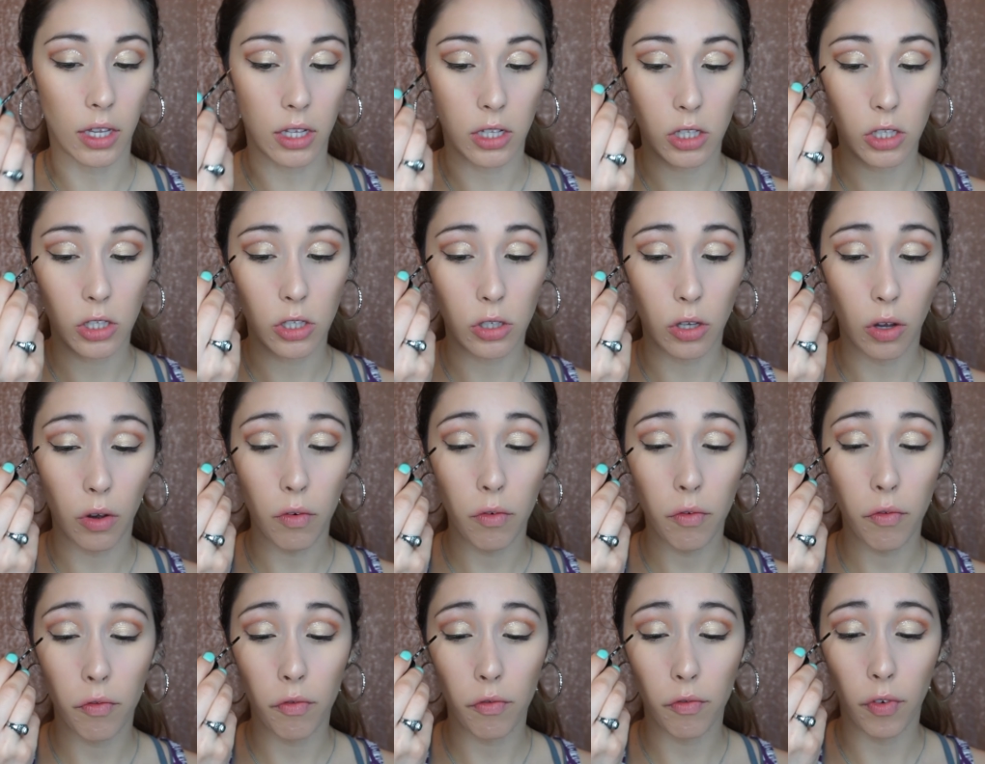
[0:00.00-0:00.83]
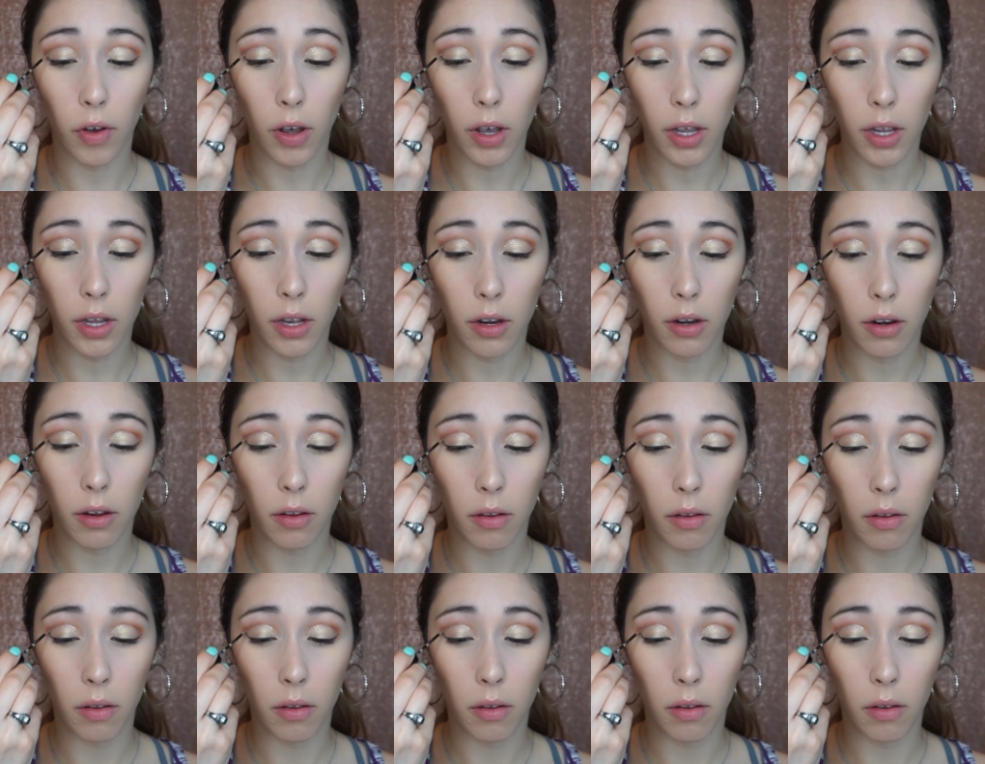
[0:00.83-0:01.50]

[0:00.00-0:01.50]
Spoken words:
It's so fun.